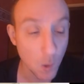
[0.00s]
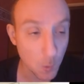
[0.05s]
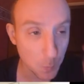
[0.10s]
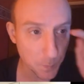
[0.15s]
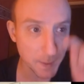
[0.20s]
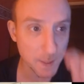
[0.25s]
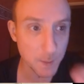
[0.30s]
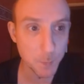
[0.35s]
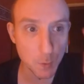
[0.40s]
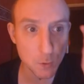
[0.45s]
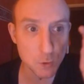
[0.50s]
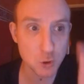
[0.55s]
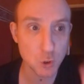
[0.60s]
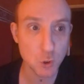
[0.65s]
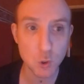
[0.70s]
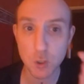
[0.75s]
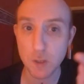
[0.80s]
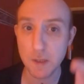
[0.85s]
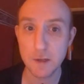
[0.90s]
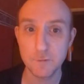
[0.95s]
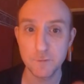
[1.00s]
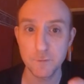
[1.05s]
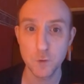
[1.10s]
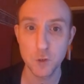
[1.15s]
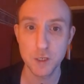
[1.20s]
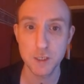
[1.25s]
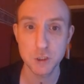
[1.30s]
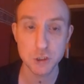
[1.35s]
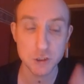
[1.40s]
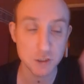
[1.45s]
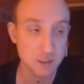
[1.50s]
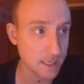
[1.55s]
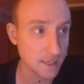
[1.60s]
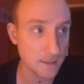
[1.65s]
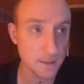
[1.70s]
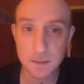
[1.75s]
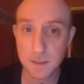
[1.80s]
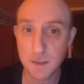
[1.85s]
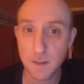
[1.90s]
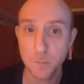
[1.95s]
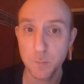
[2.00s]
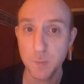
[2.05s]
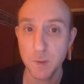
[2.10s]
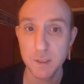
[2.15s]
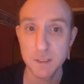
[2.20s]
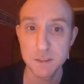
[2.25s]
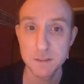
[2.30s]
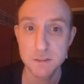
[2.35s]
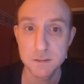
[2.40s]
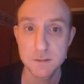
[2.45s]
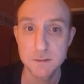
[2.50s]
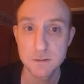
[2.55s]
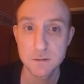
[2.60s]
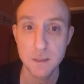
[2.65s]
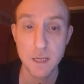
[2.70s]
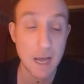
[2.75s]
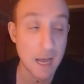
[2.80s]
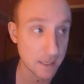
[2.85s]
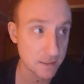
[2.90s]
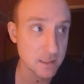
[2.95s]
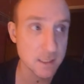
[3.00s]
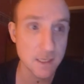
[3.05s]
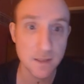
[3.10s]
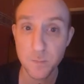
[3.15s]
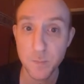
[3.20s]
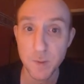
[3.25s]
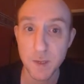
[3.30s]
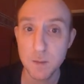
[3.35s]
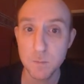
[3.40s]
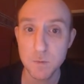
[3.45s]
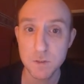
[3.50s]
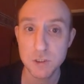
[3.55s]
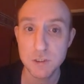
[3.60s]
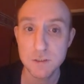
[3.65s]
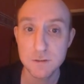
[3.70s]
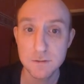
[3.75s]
People took that footage and sent it to the police and to the papers.